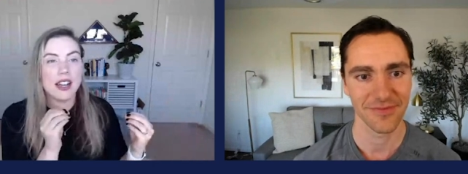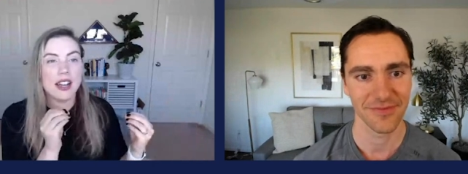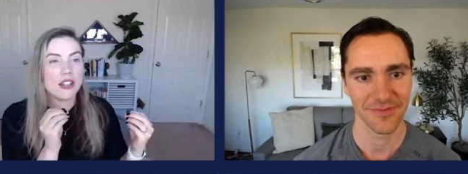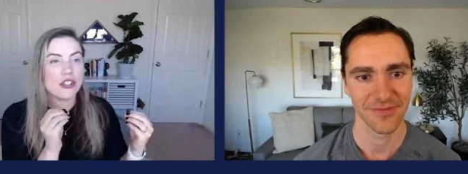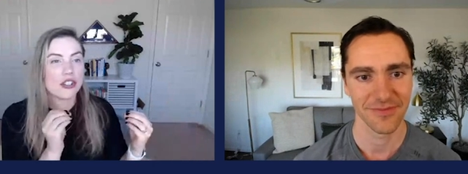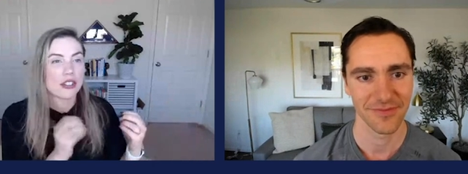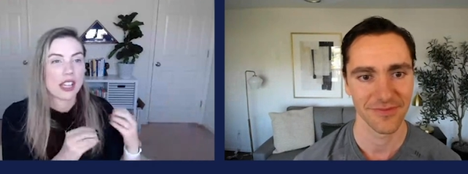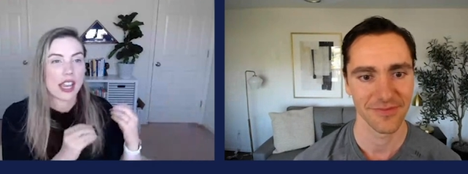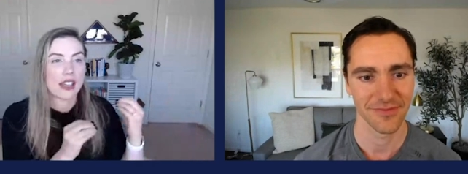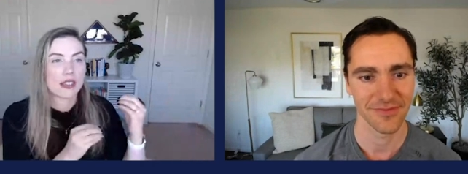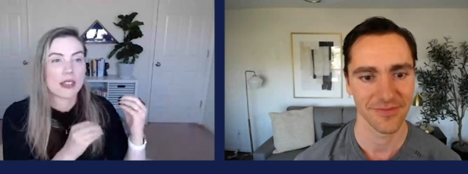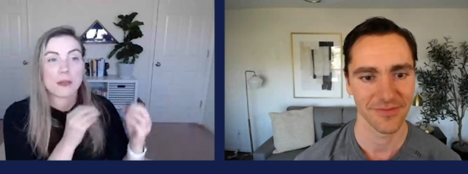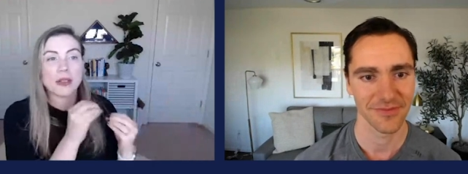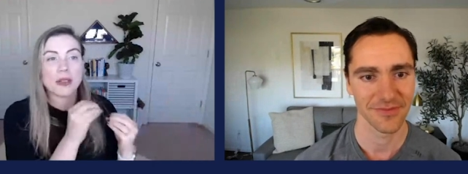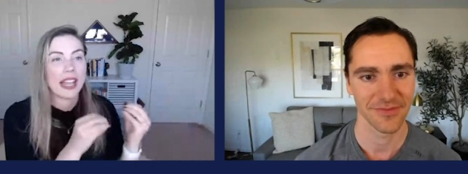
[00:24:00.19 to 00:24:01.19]
Speaker 1: in just like
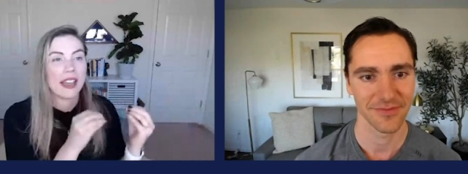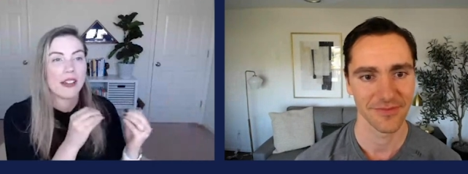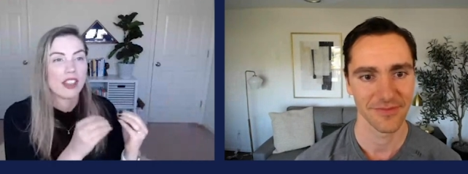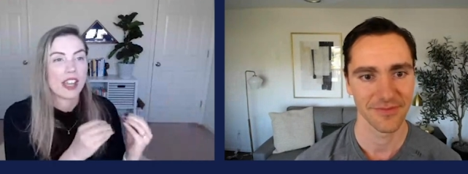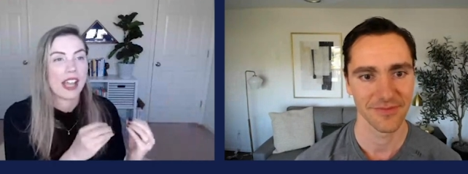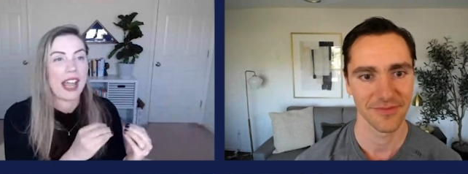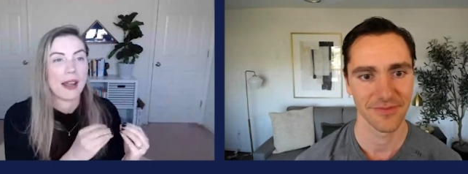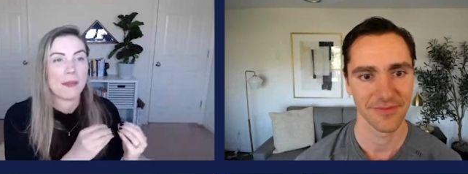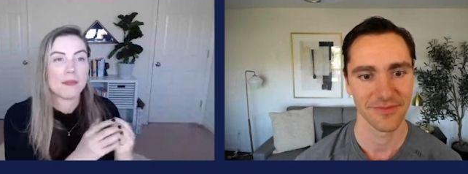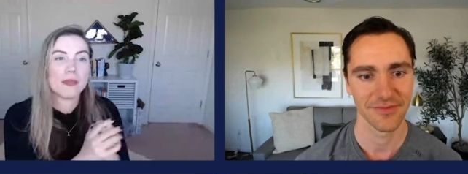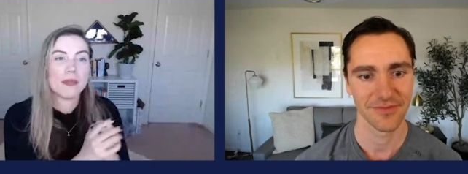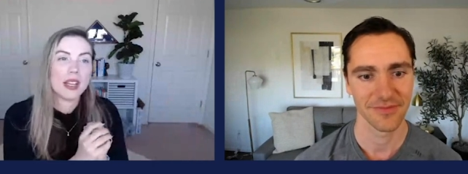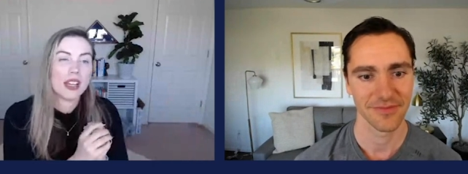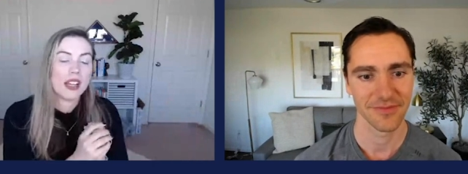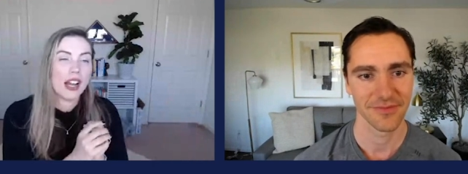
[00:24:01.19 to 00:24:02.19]
the play of the game.
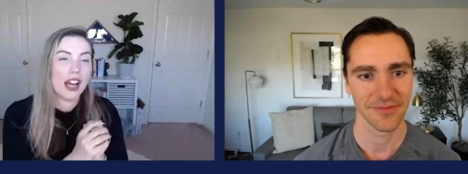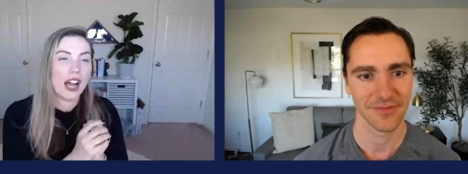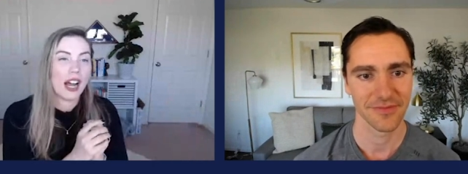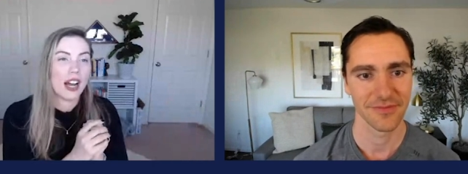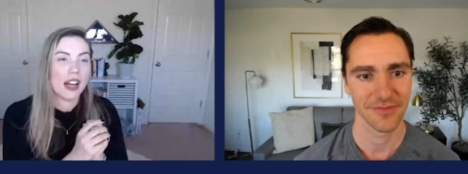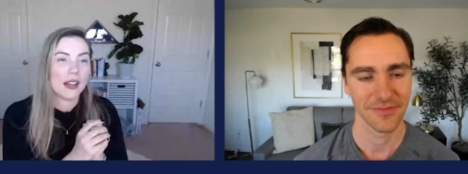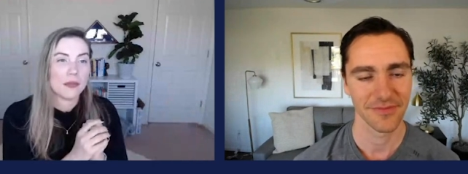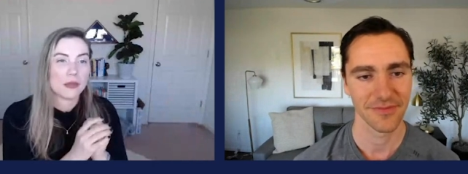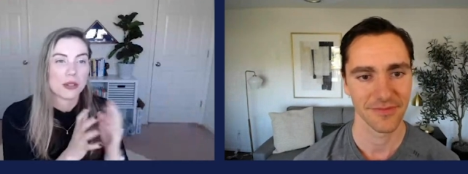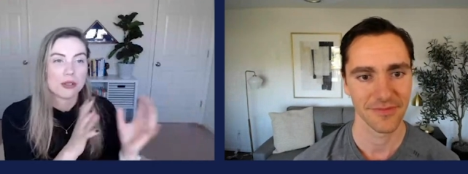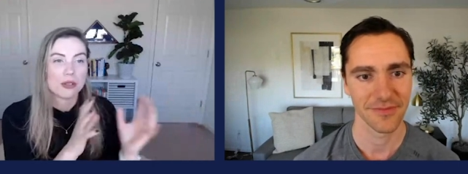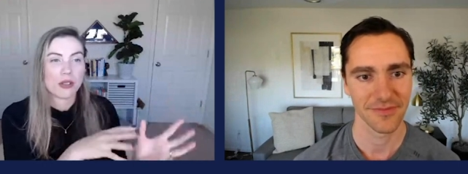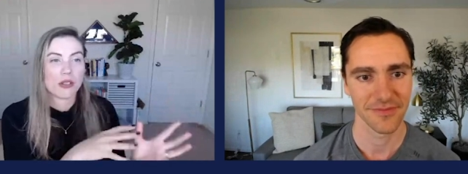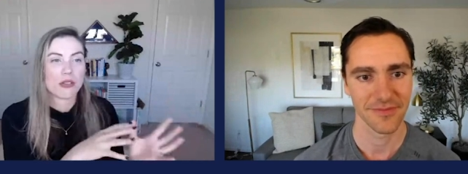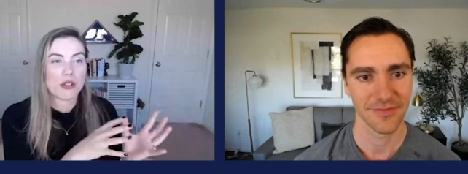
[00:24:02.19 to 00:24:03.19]
Um, so,
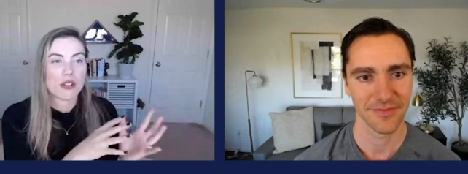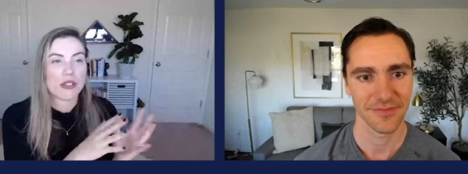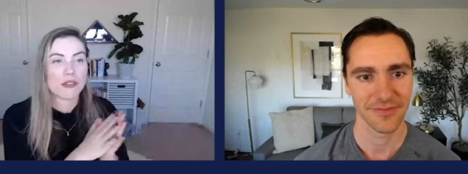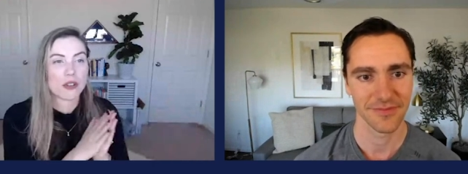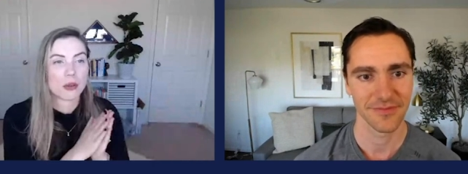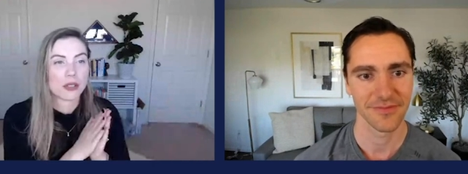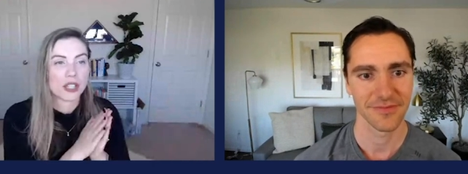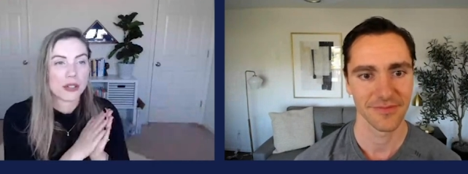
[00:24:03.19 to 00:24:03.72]
so sort of the former